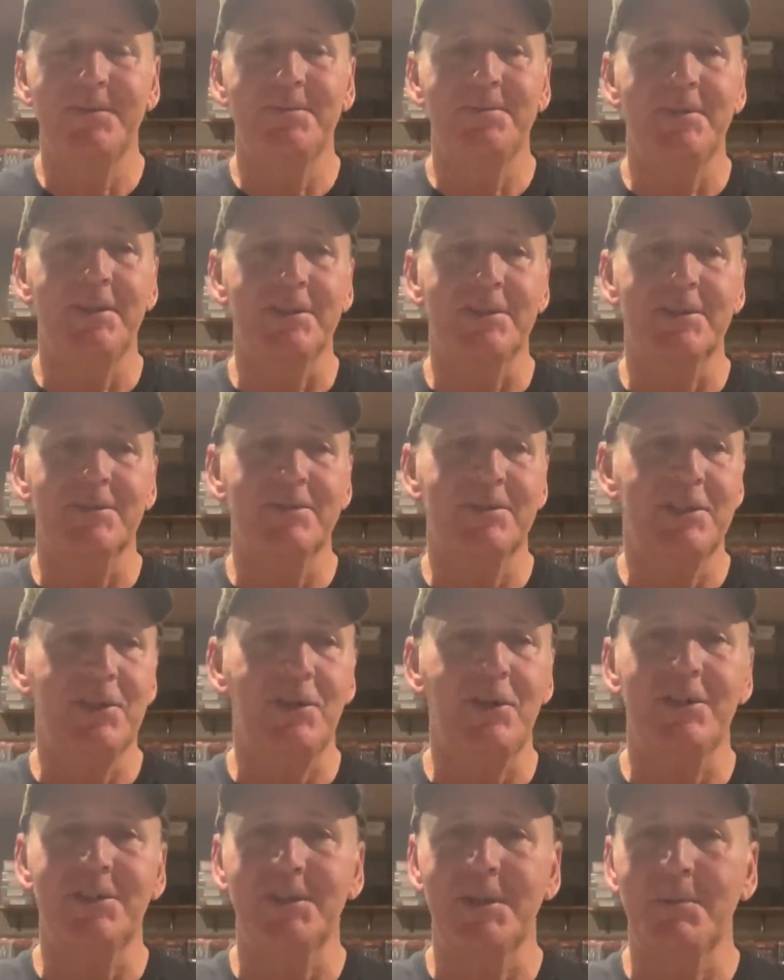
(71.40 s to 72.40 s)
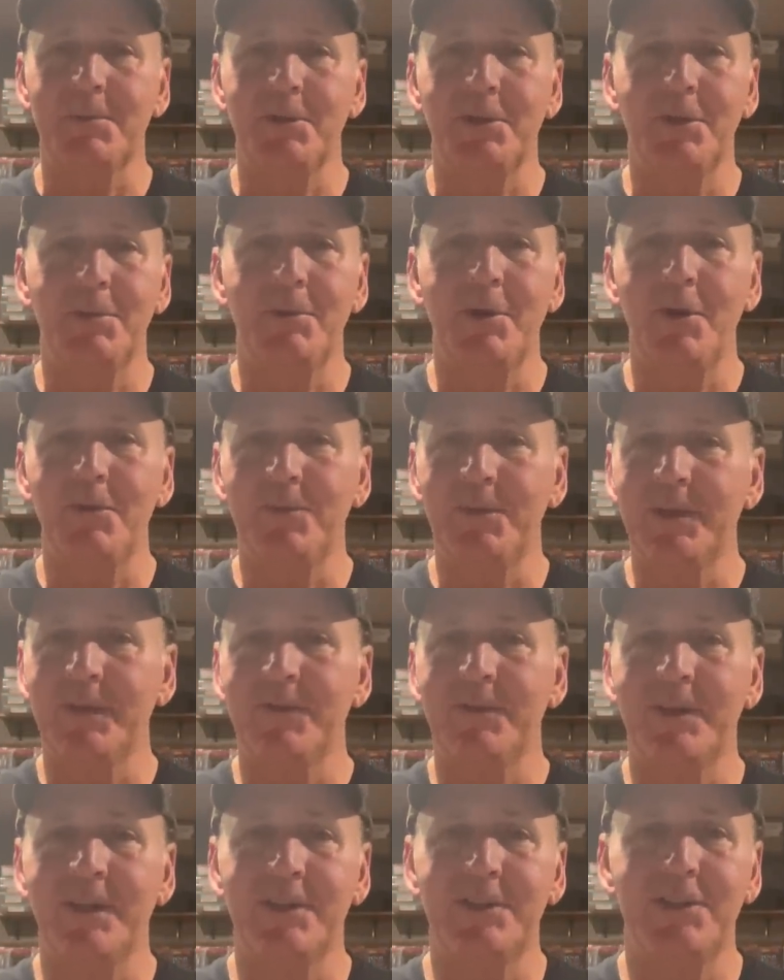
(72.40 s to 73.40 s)
this series that I'm doing, hopefully
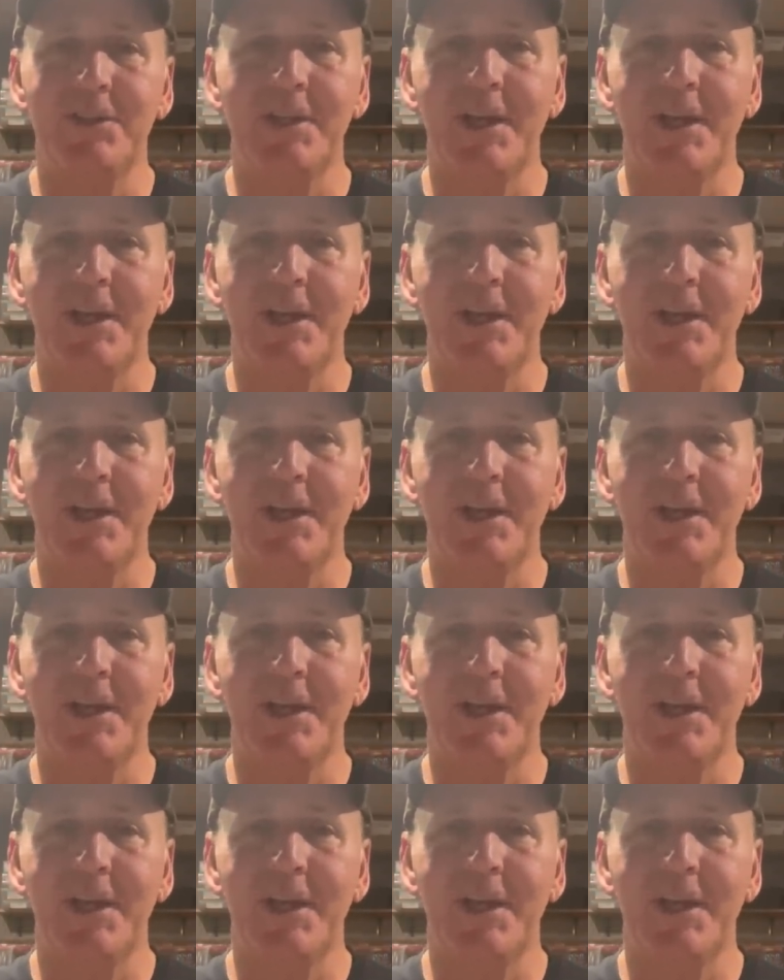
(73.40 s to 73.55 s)
to get you